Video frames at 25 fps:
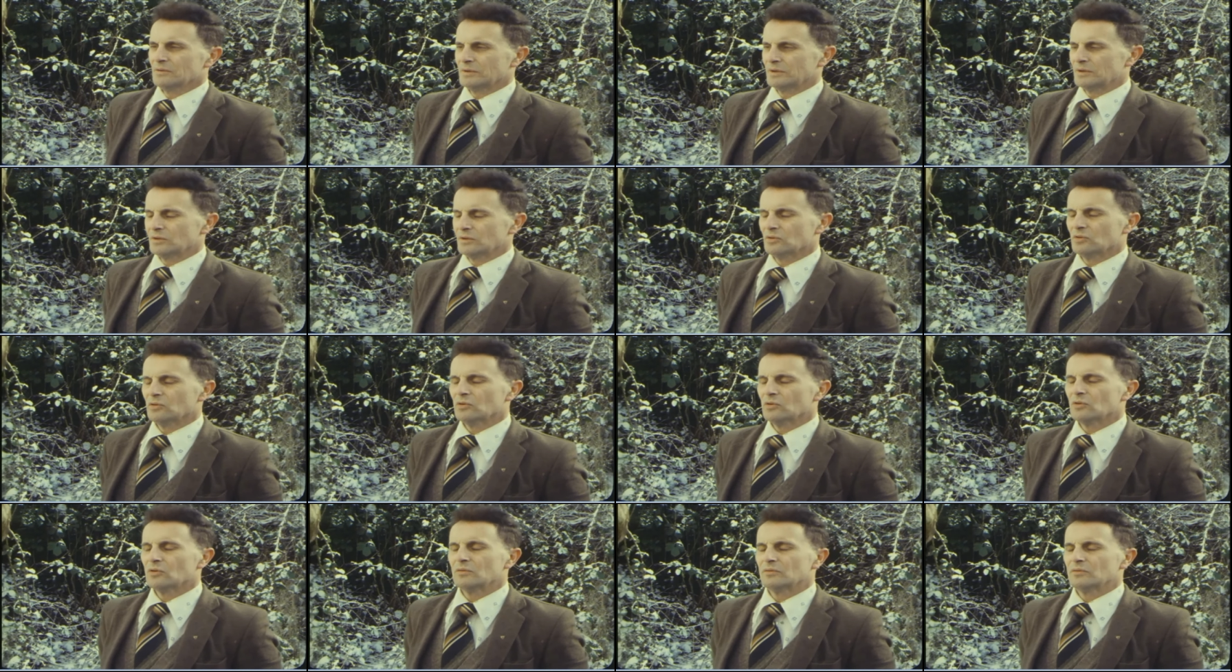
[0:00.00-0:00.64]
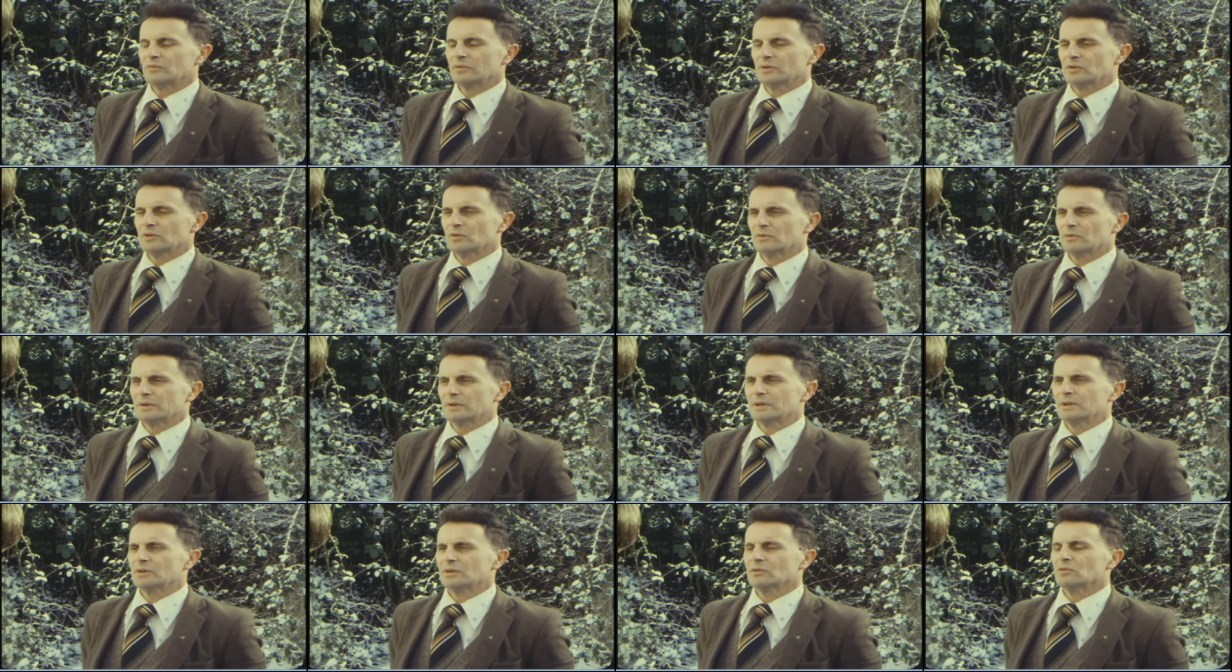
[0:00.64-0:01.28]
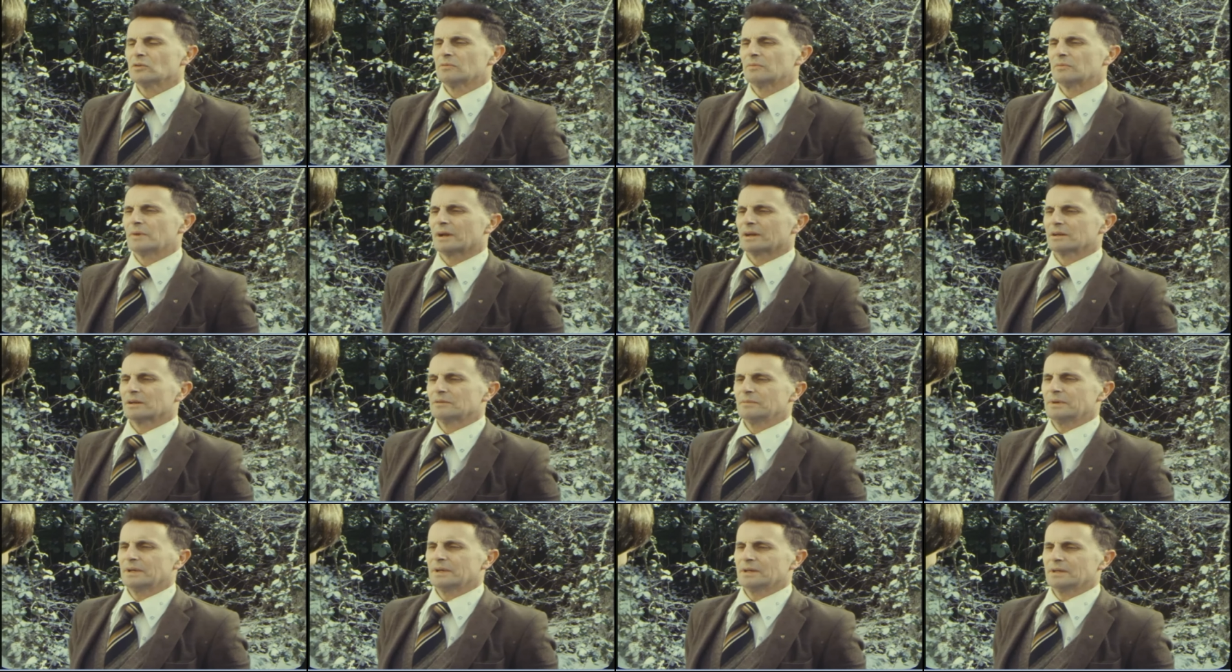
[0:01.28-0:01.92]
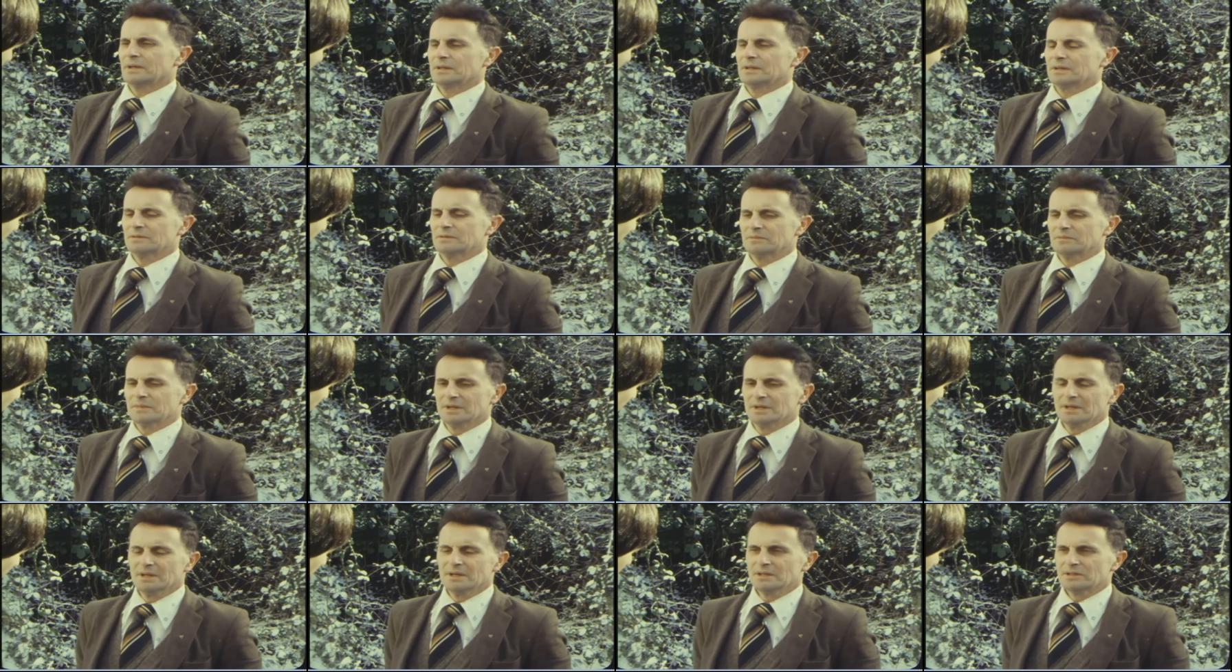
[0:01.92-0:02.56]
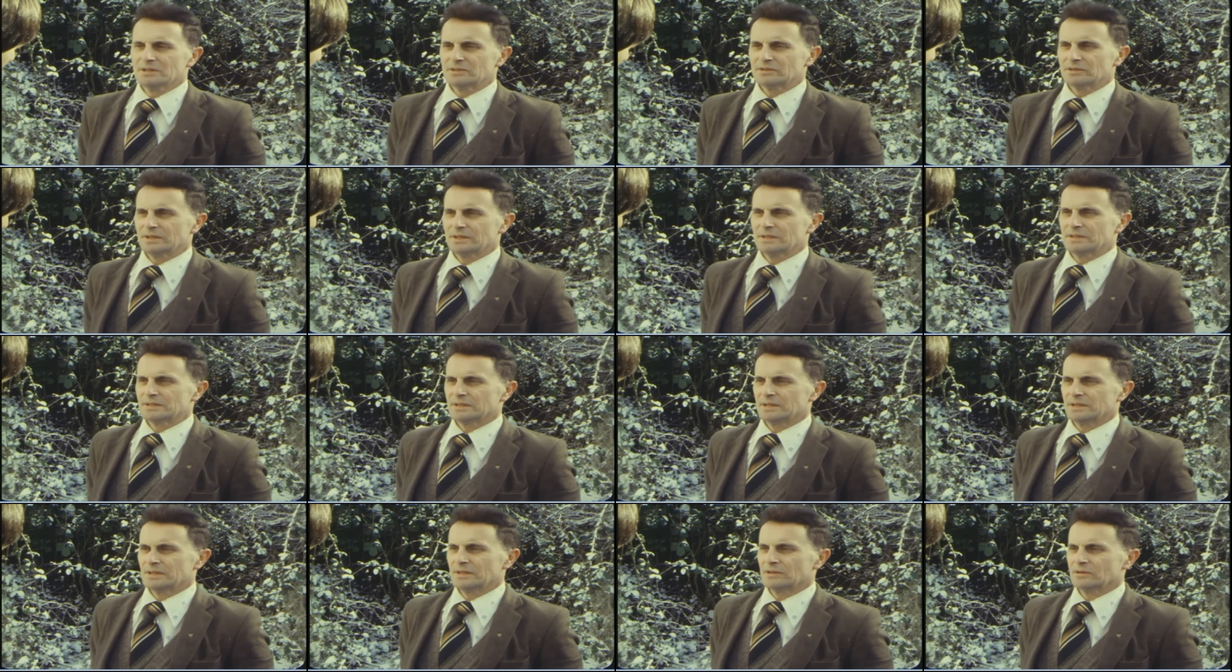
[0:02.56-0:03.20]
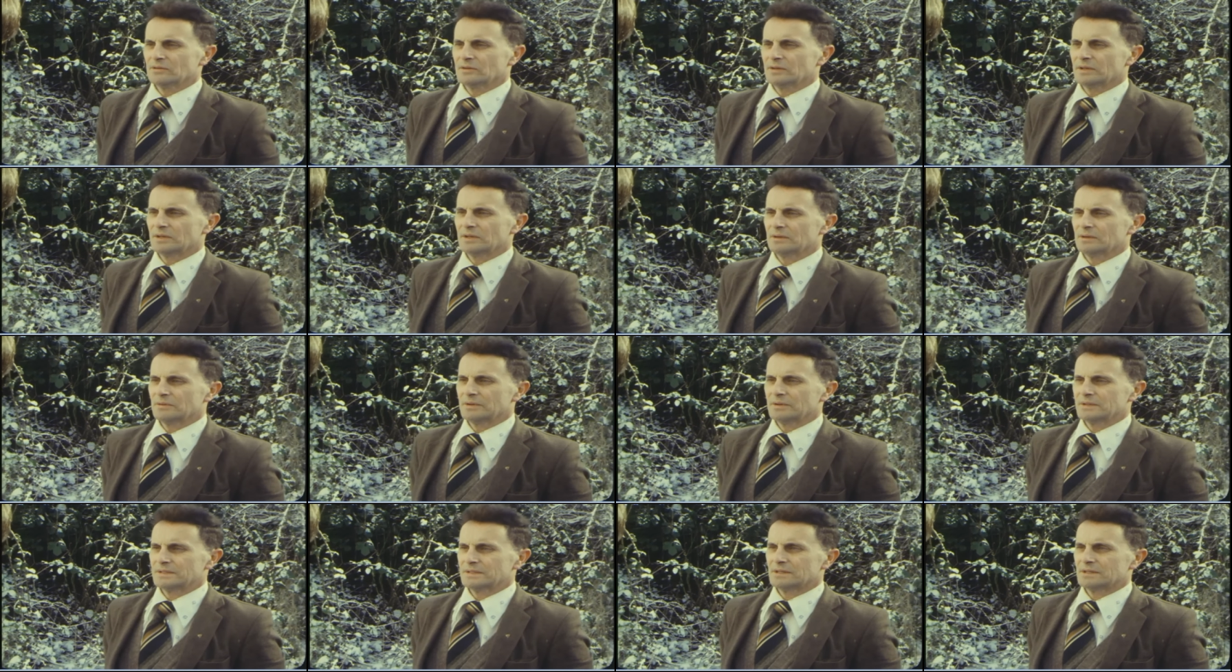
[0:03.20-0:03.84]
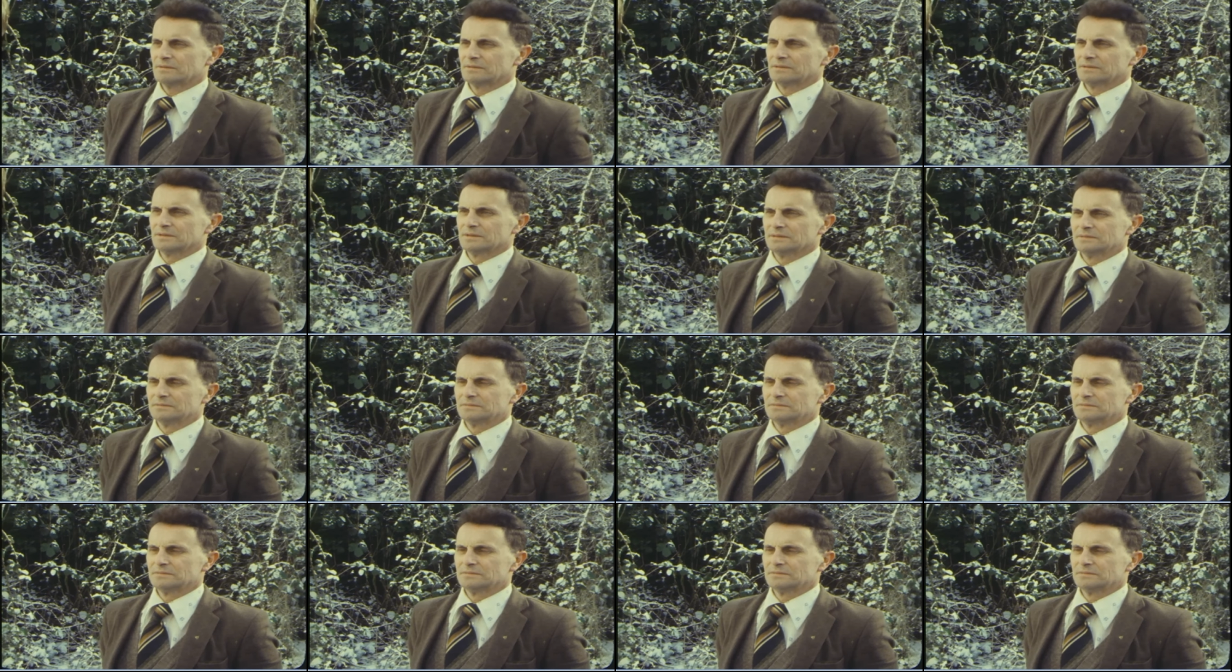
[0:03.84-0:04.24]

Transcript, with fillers: with no home, with no one in the home market making them so I decided to go into them myself.